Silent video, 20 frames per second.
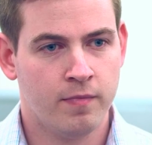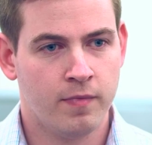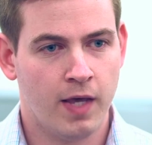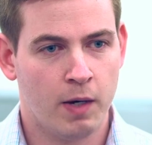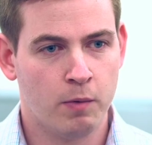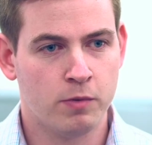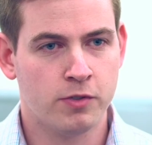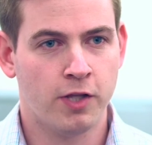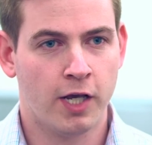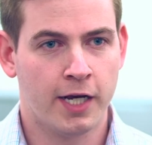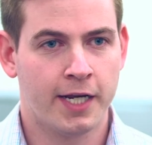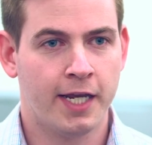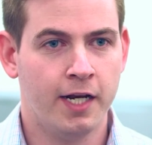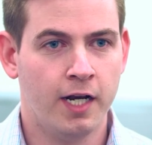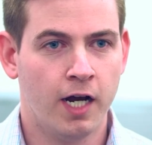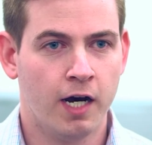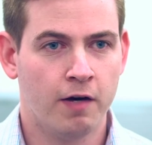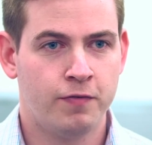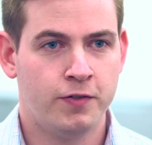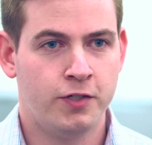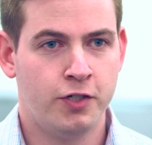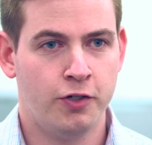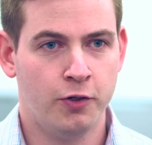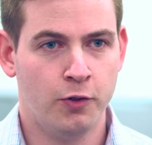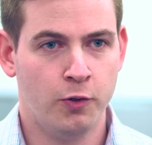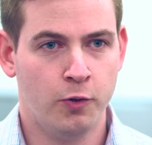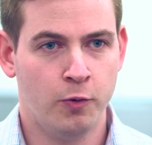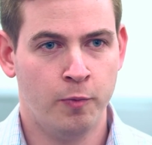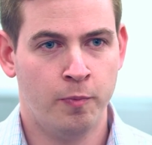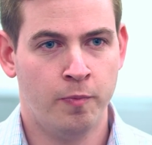I was lucky enough
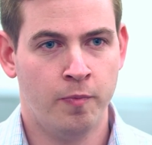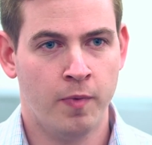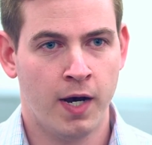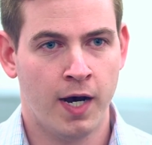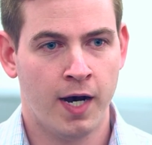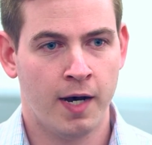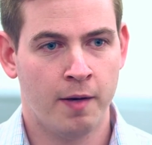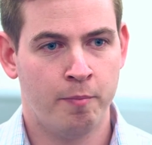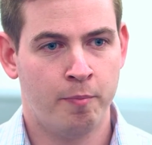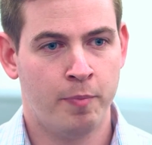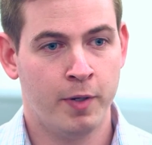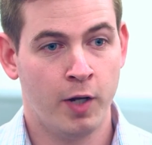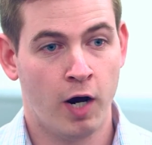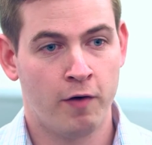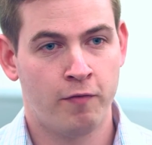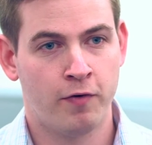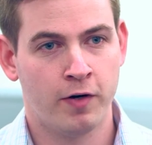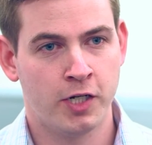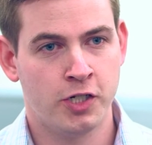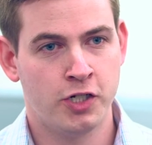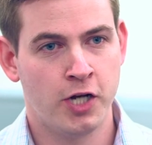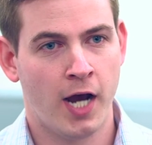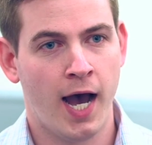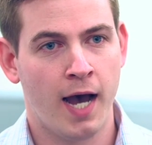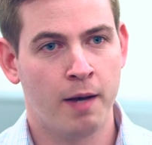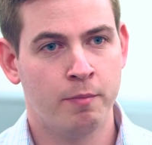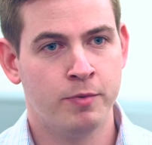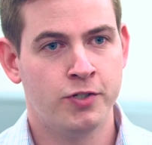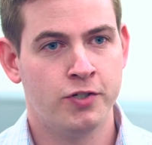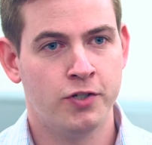to be offered a
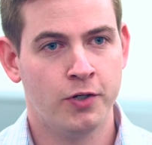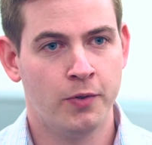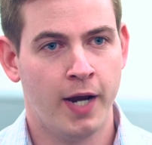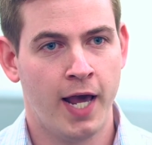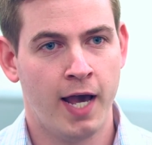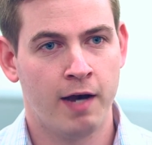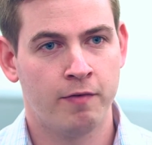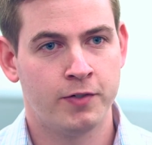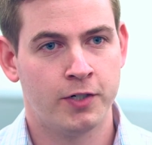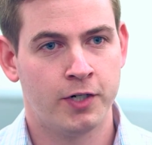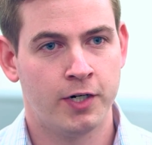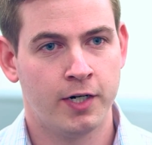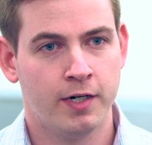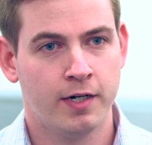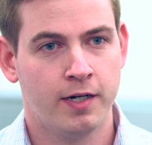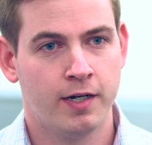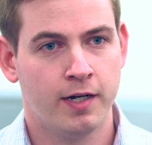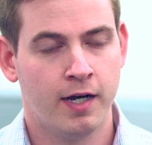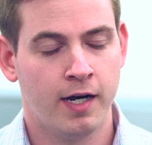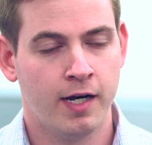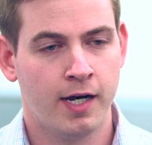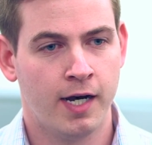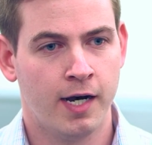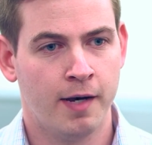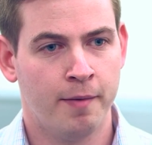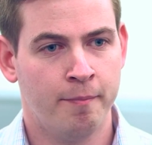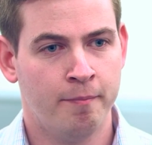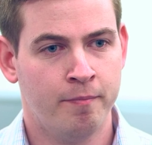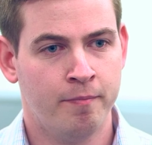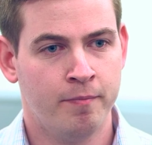job soon after,
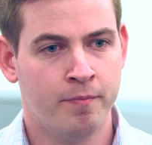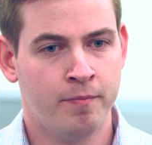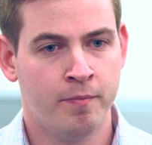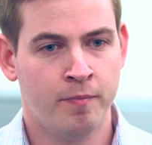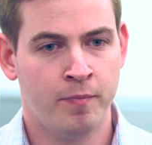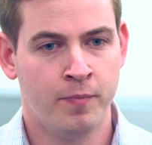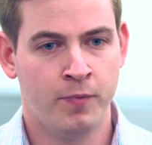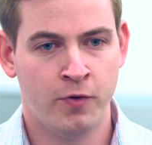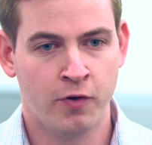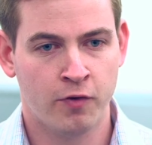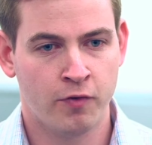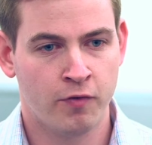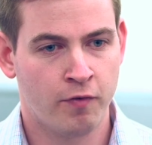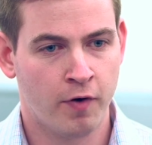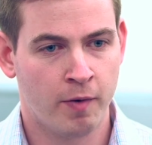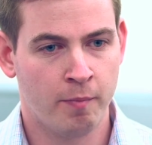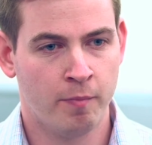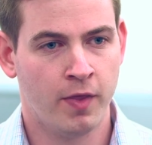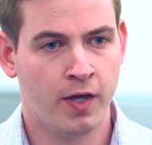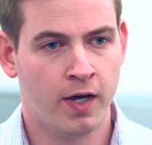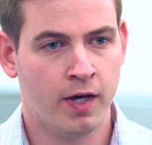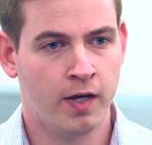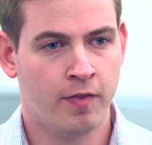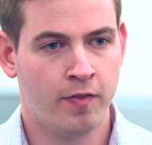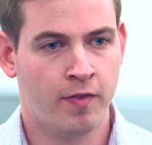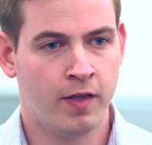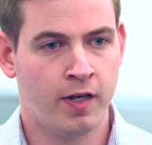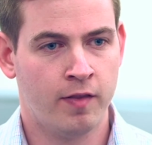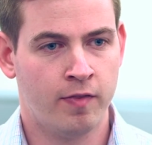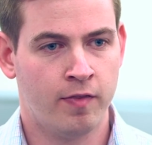just from
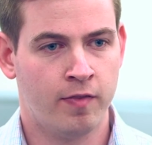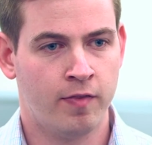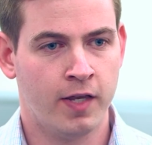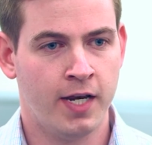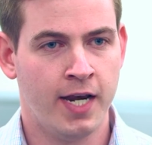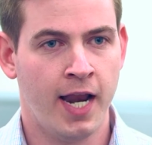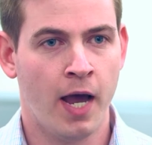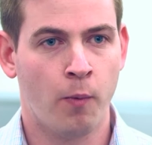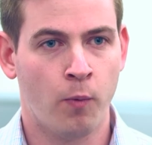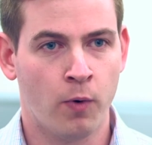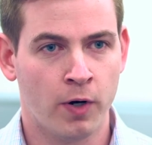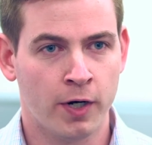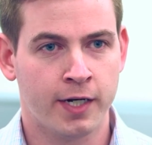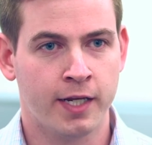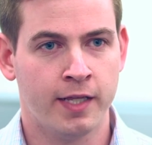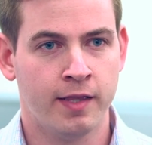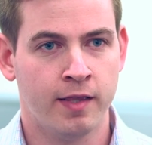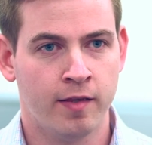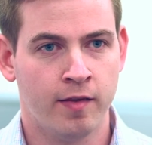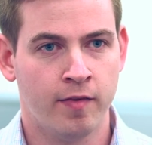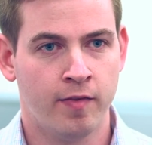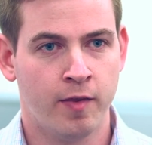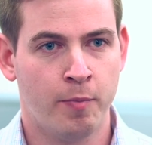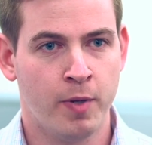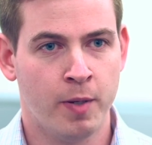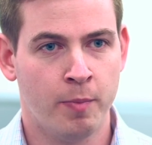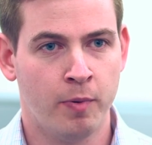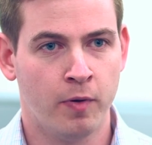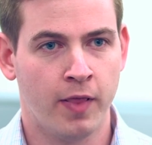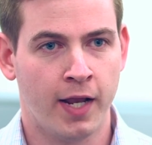the network and the
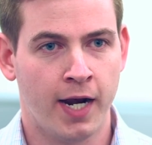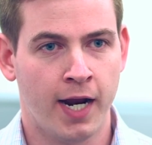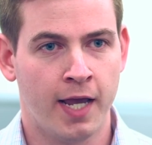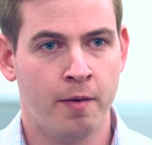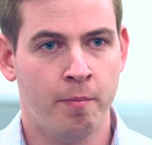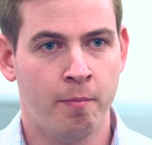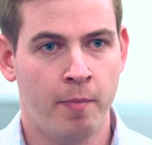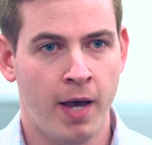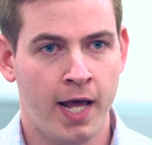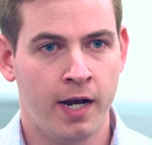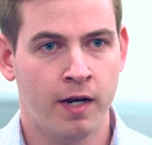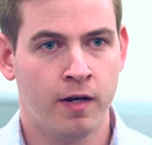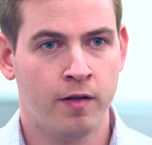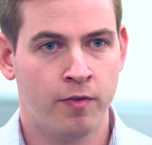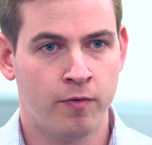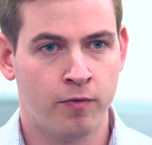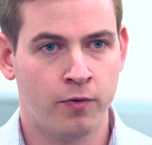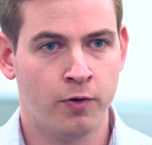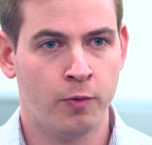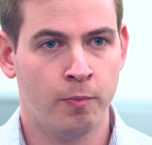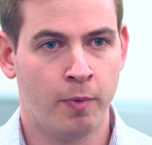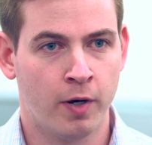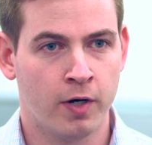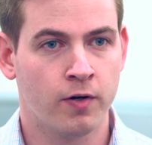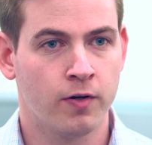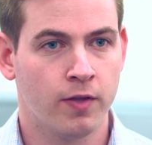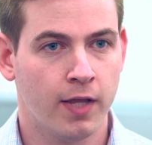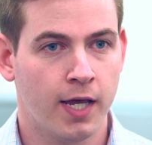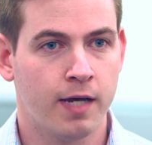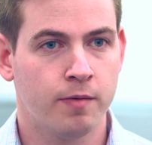people that I had met through
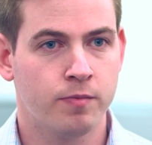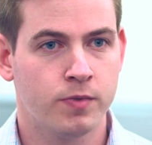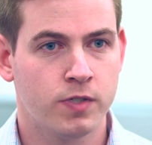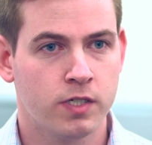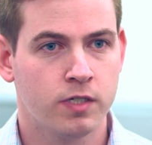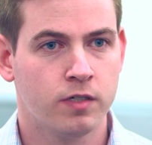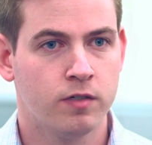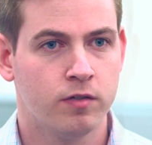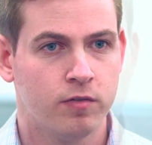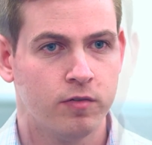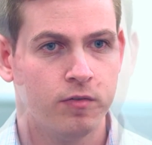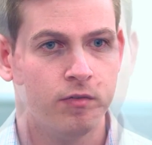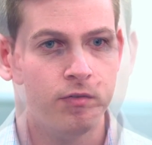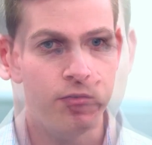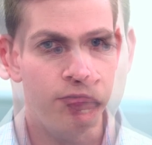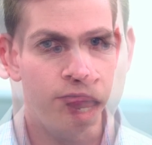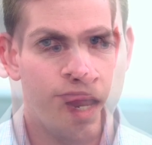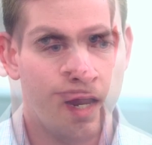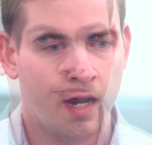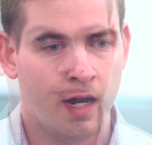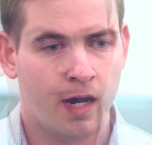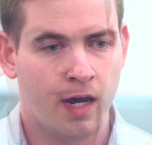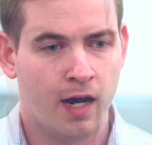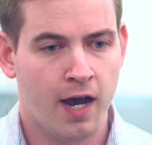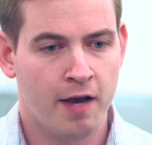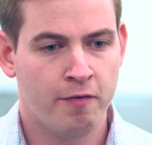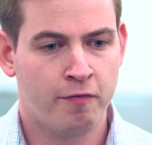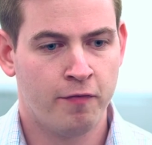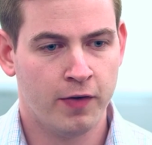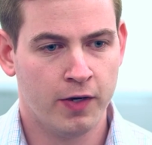Bunker Labs.
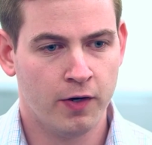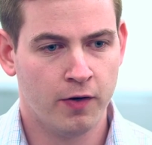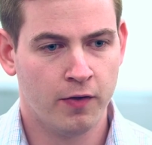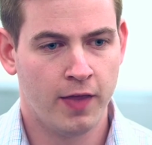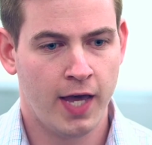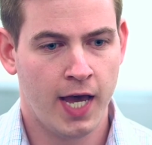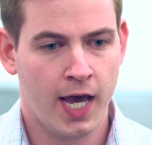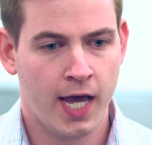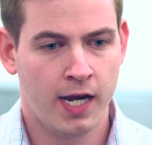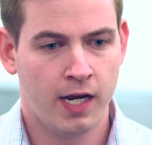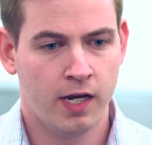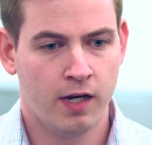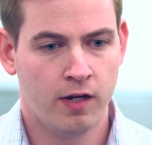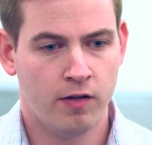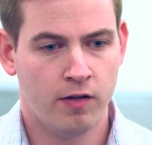I feel that